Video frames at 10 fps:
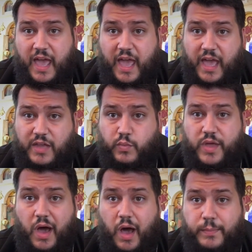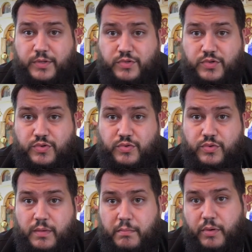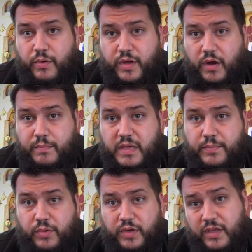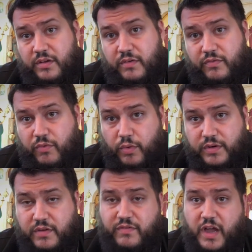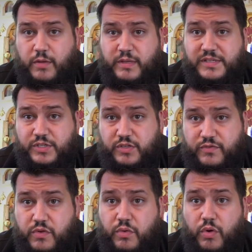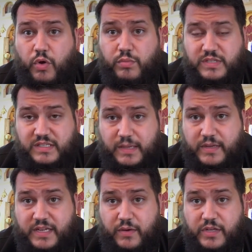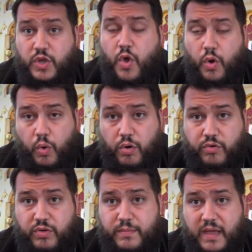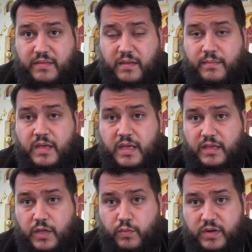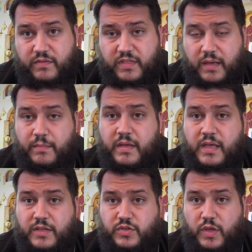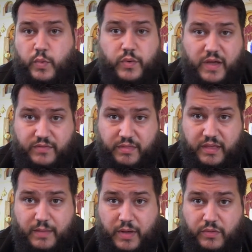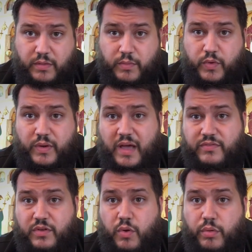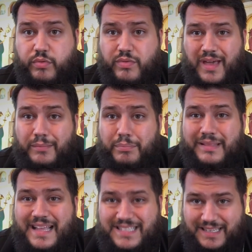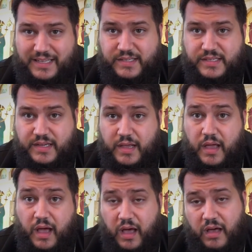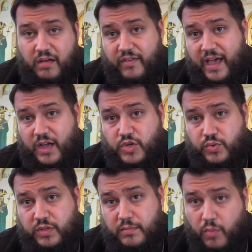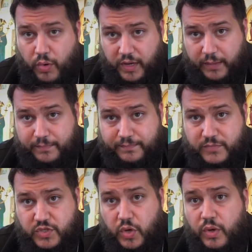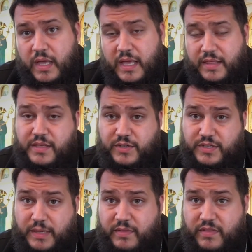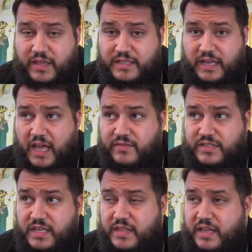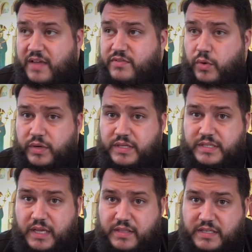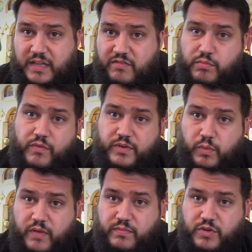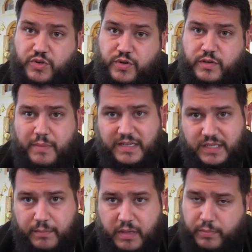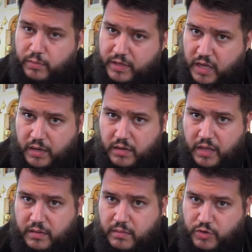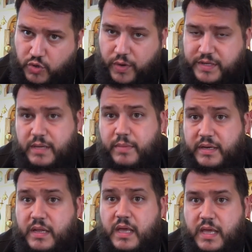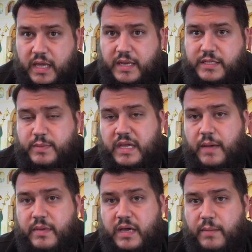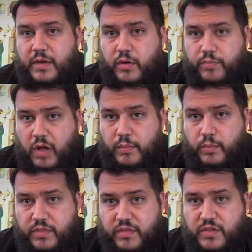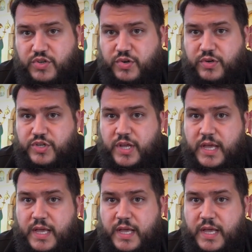and we opt to bury our people in foreign environments such as funeral homes and cemeteries, or cremate them, get rid of them, so that we don't have to think about them, we don't have to go through the unpleasantness of actually mourning. So these are some of the things that I've seen, that I've noticed, this kind of movement away from the church by some people, but not the majority, but it is becoming a bigger problem within the church